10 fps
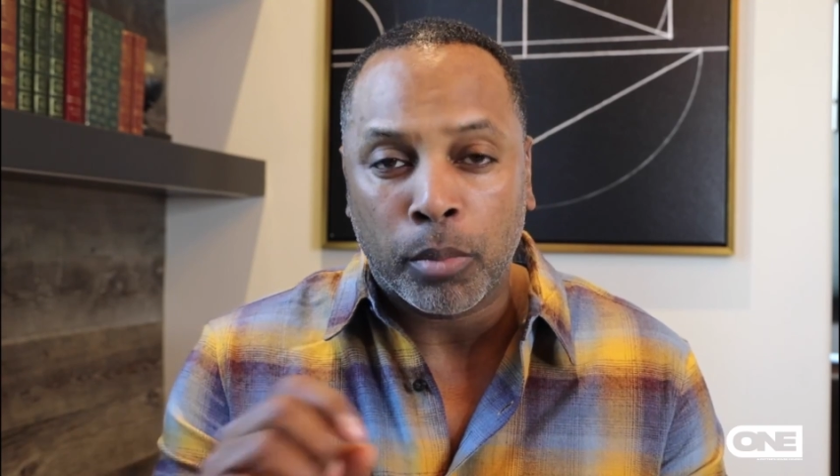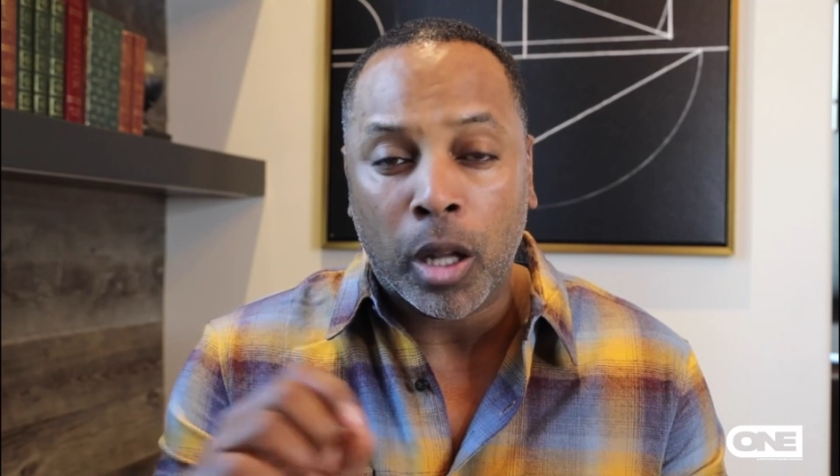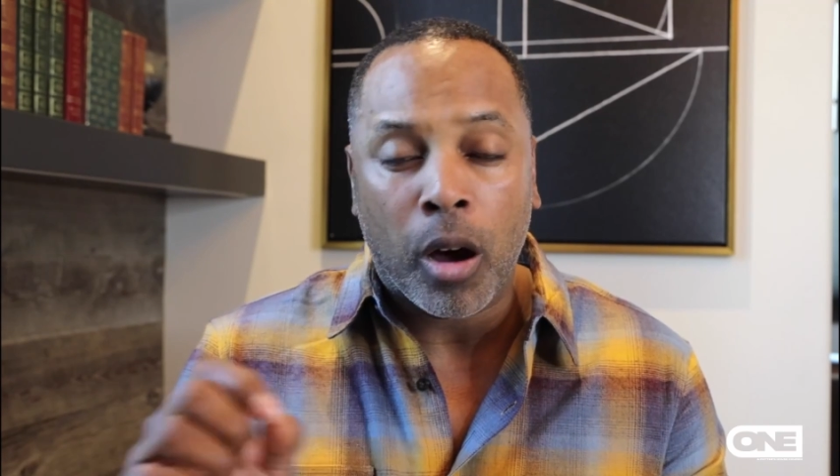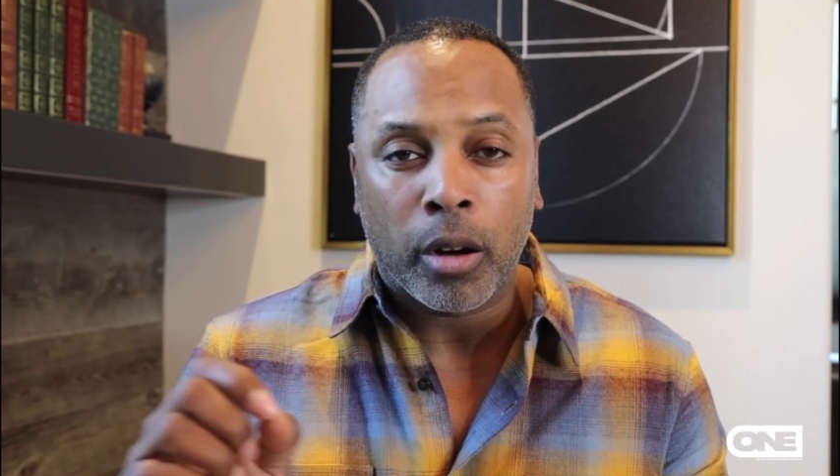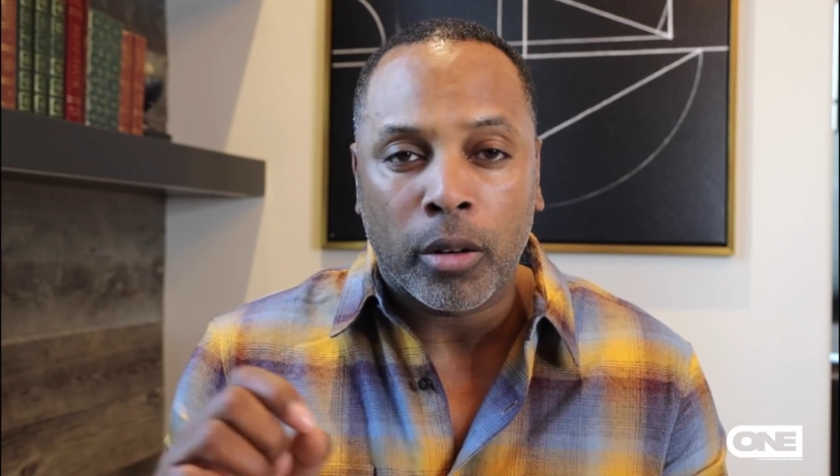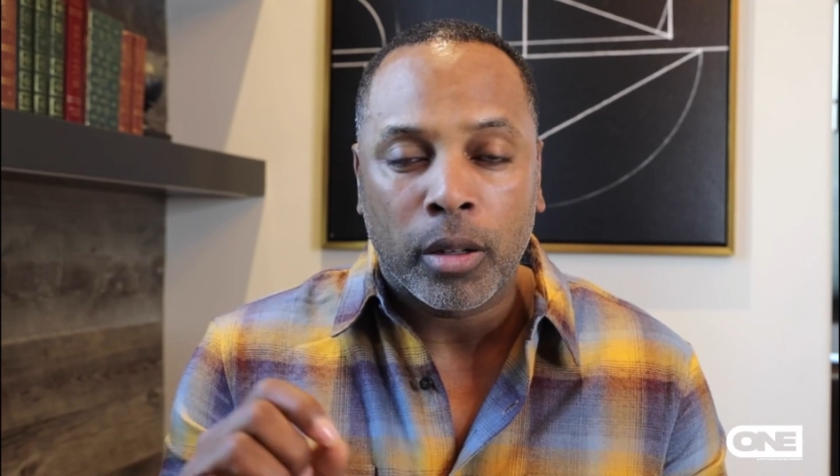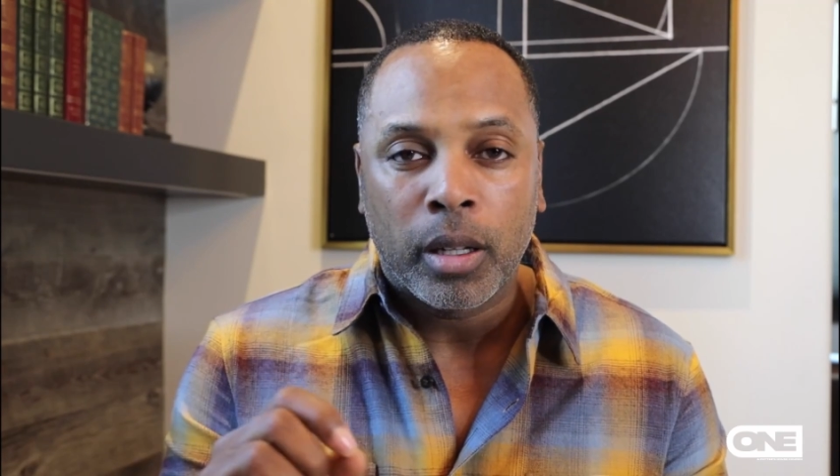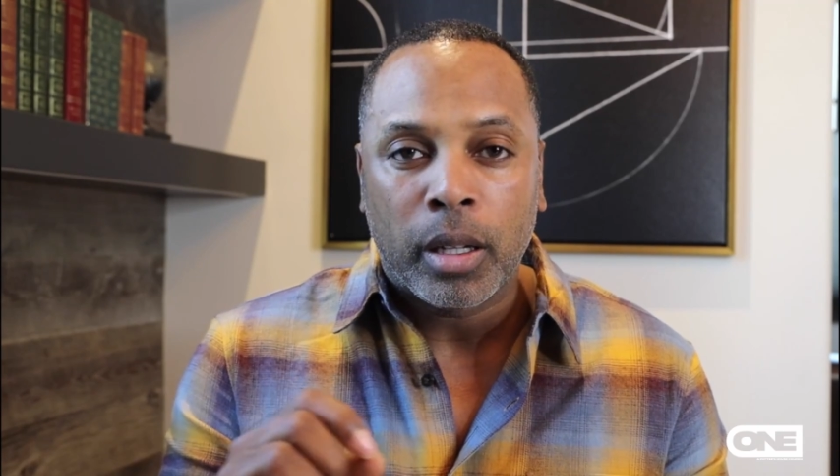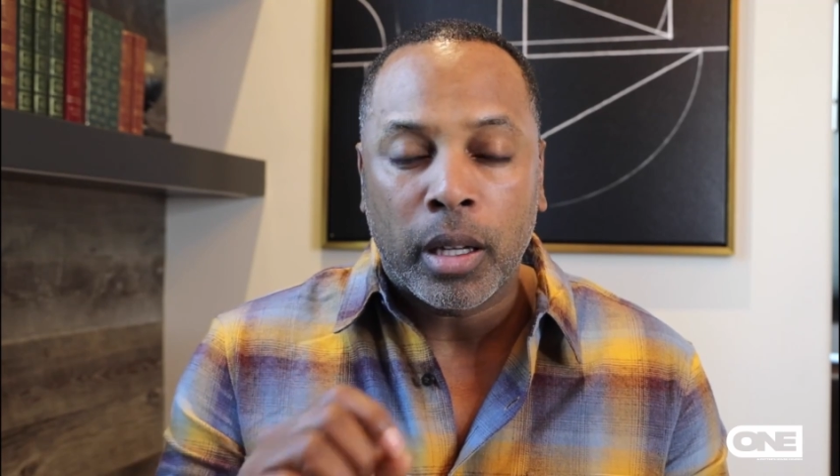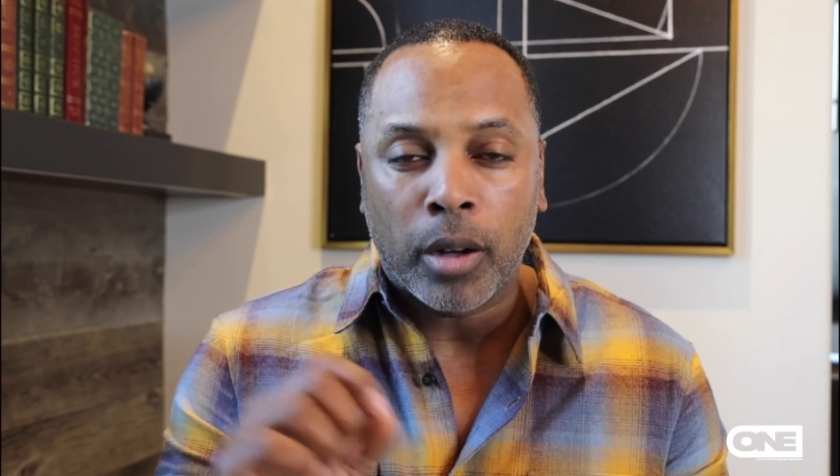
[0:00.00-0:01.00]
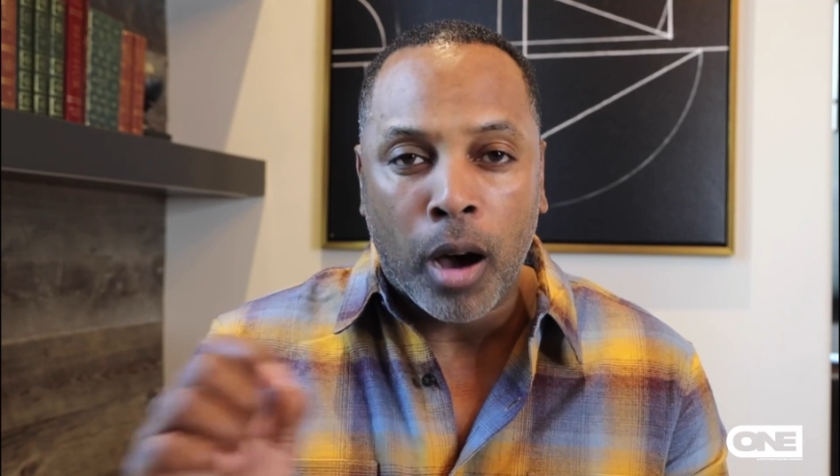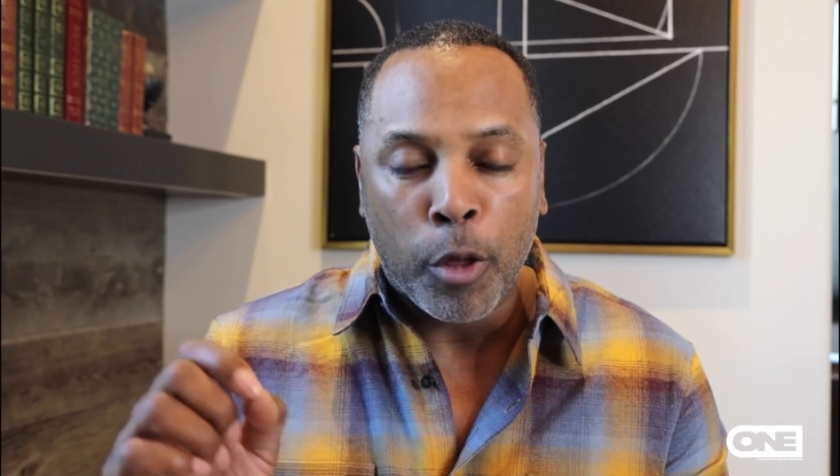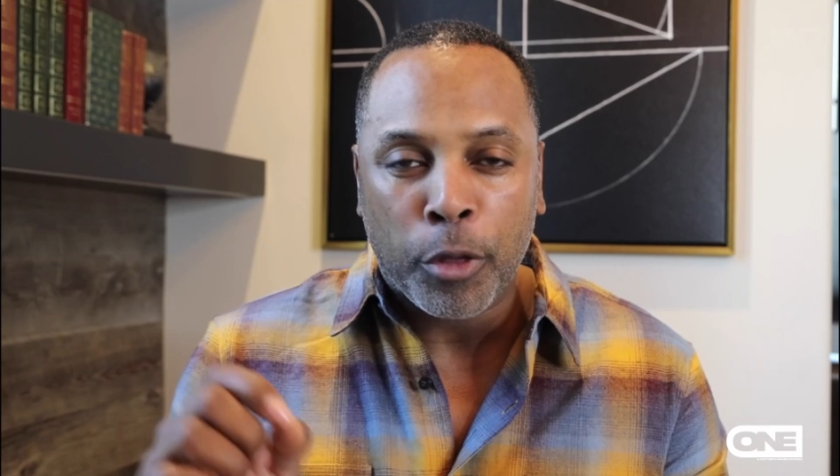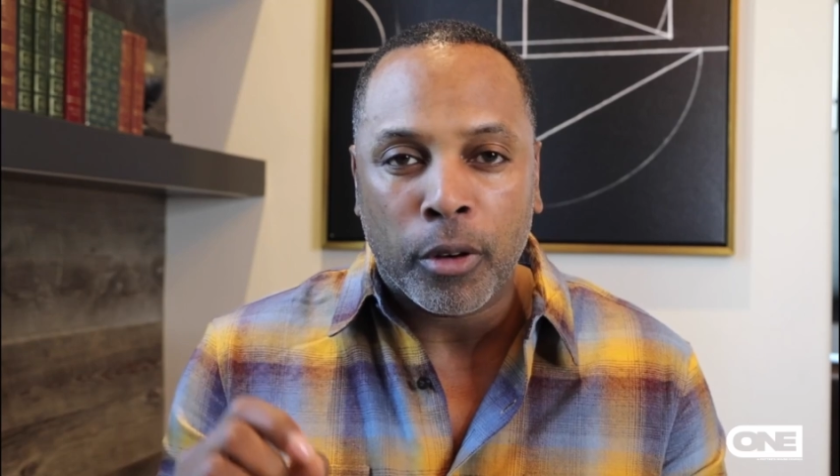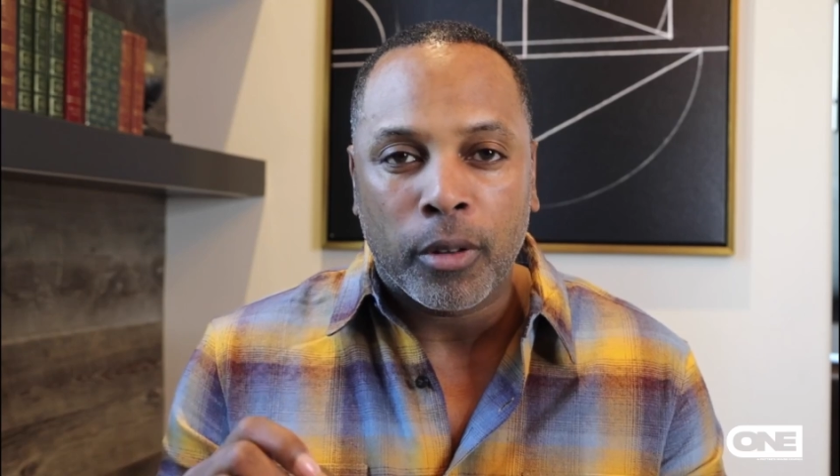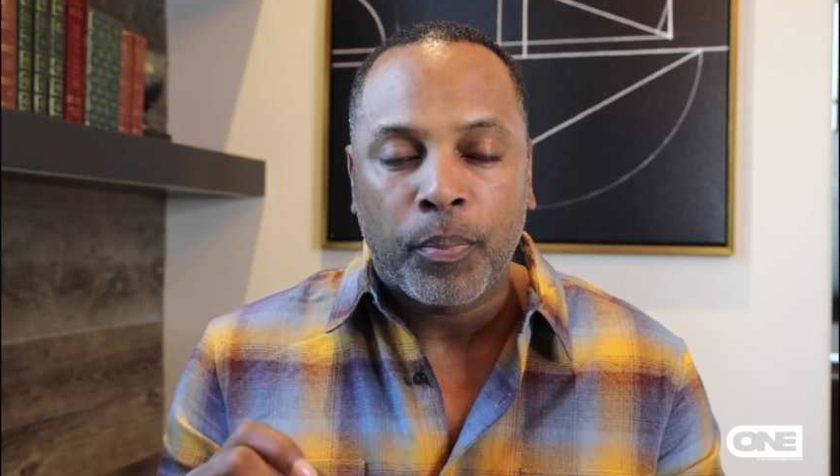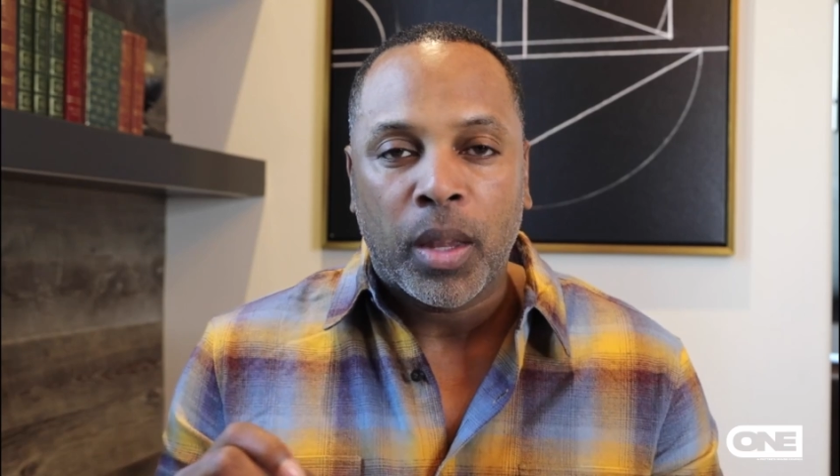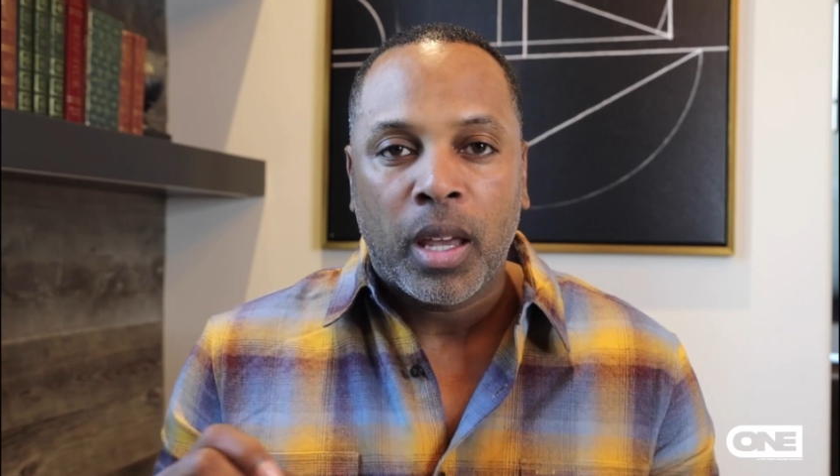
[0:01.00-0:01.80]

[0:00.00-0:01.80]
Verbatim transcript: a blogger, an author.